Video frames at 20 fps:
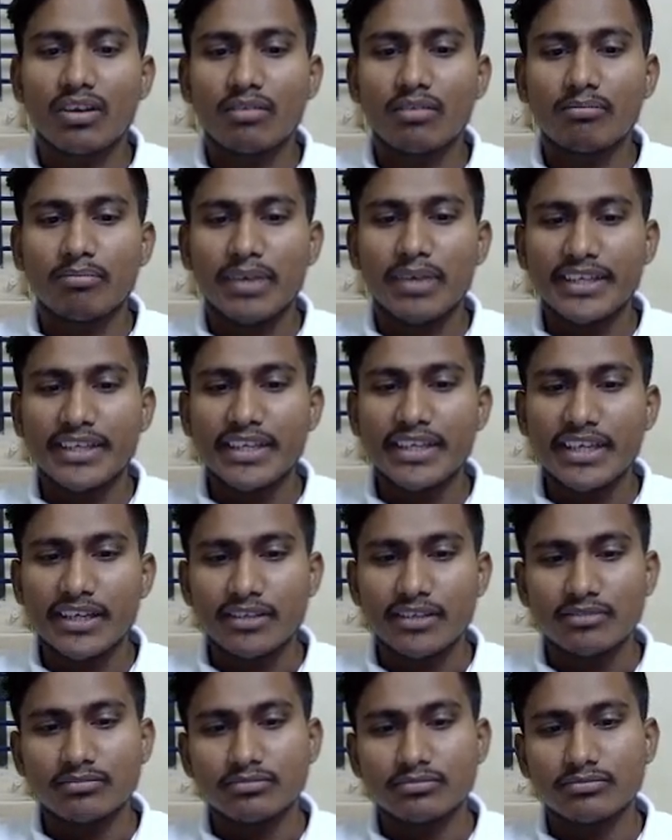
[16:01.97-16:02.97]
buying
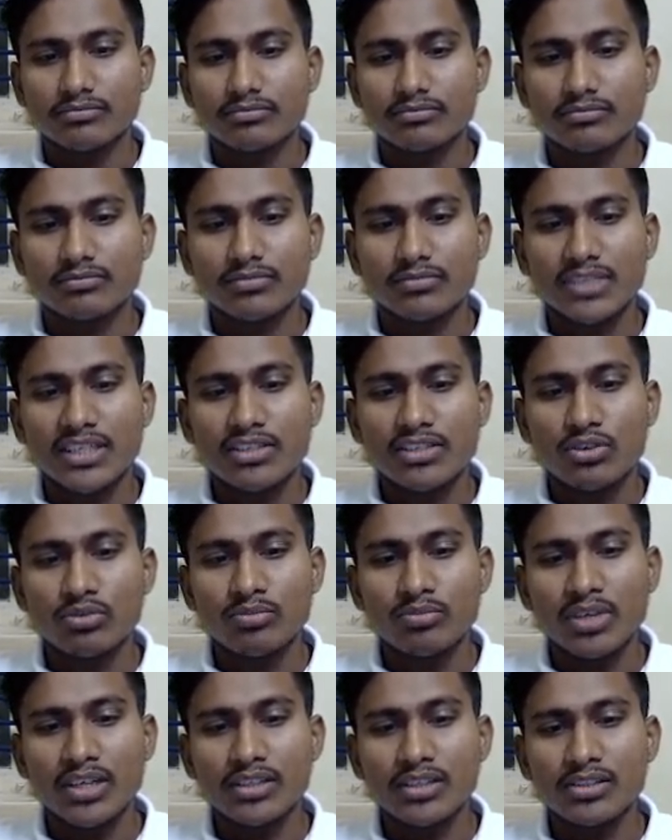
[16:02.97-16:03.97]
is how
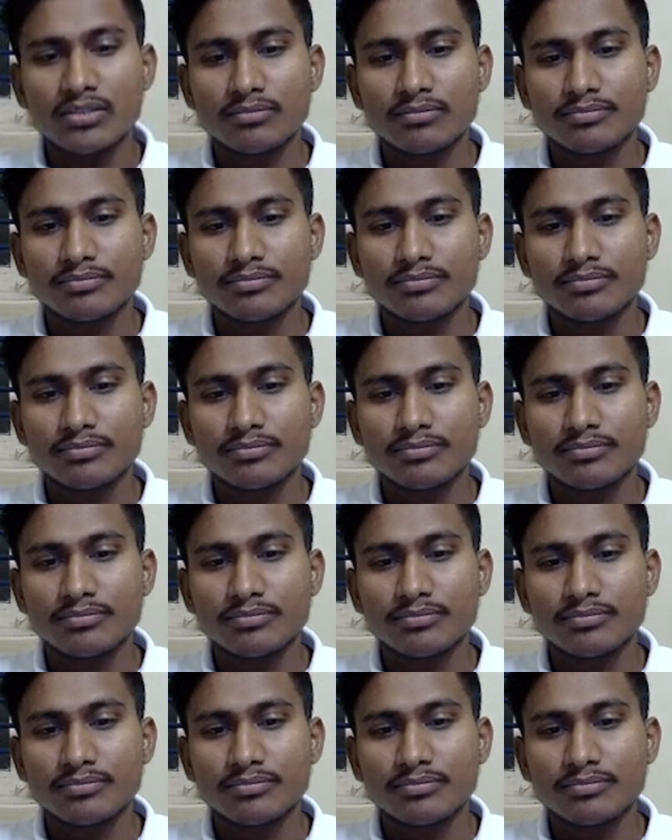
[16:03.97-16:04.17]
much?